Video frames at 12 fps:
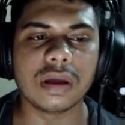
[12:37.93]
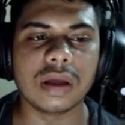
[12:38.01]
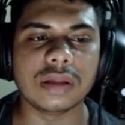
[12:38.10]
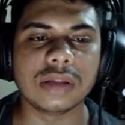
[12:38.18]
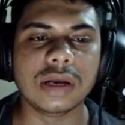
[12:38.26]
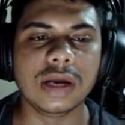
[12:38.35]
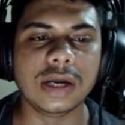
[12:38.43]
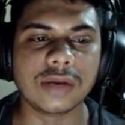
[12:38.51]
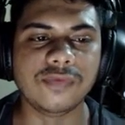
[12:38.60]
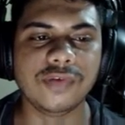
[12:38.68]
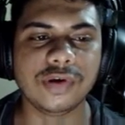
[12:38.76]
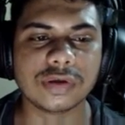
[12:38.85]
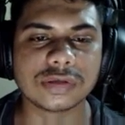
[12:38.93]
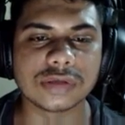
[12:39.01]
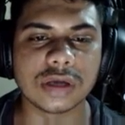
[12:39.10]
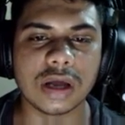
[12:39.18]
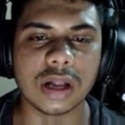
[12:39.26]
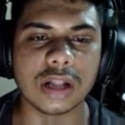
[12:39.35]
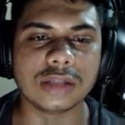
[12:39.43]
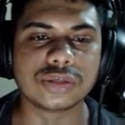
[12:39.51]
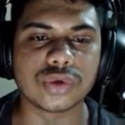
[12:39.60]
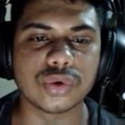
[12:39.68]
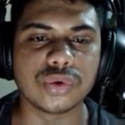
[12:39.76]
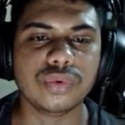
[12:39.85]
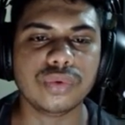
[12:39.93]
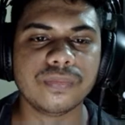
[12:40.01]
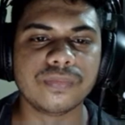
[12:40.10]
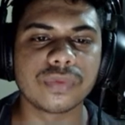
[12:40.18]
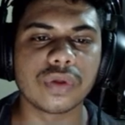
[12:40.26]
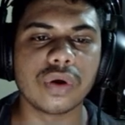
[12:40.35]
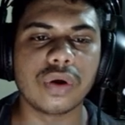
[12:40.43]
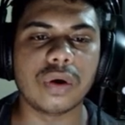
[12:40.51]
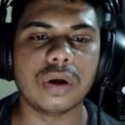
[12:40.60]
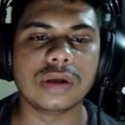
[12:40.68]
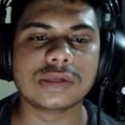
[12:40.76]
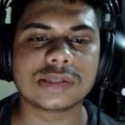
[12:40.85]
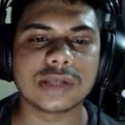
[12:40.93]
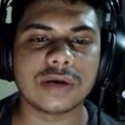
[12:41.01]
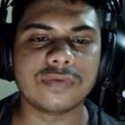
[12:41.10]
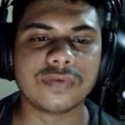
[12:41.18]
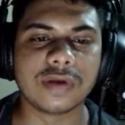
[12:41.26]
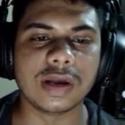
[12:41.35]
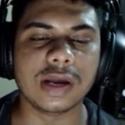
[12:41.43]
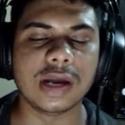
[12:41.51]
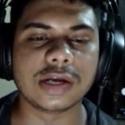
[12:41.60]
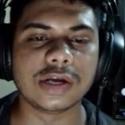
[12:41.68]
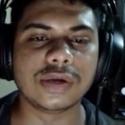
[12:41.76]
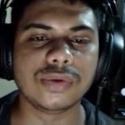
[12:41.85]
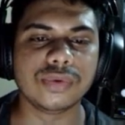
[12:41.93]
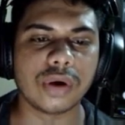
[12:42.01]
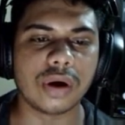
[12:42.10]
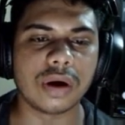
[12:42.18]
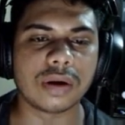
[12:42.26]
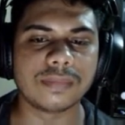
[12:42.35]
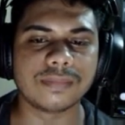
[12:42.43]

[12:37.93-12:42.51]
in the later videos, I'll show you all stuff related to your